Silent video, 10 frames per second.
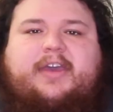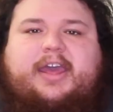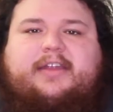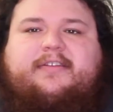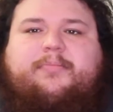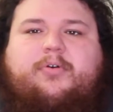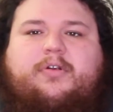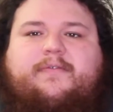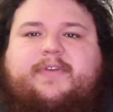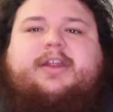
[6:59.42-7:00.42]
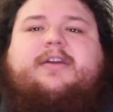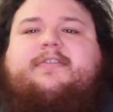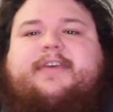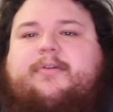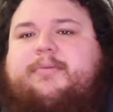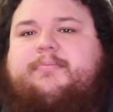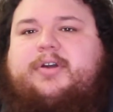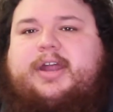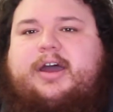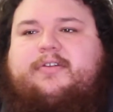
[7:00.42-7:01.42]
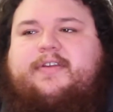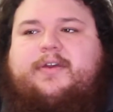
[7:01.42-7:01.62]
and support videos that we put out.